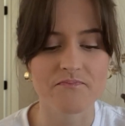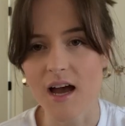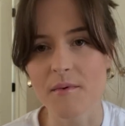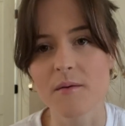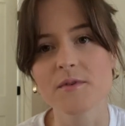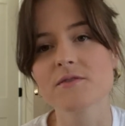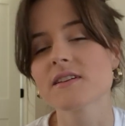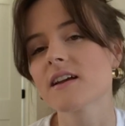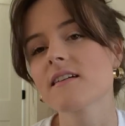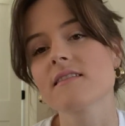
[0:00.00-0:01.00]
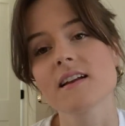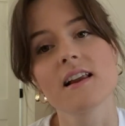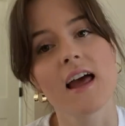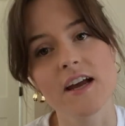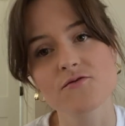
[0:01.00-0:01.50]
I'm using the
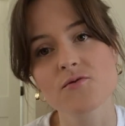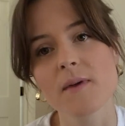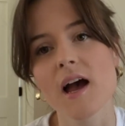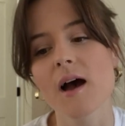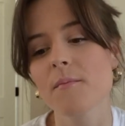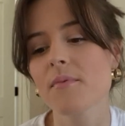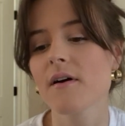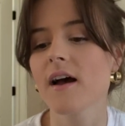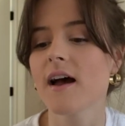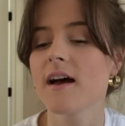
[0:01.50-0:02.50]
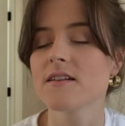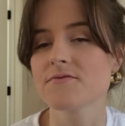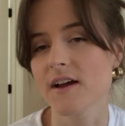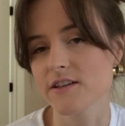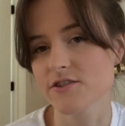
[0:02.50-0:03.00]
Lightroom app and
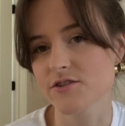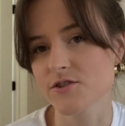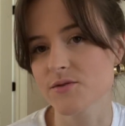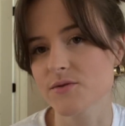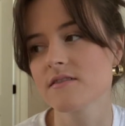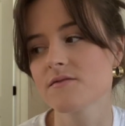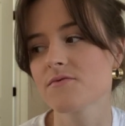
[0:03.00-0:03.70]
Facetune.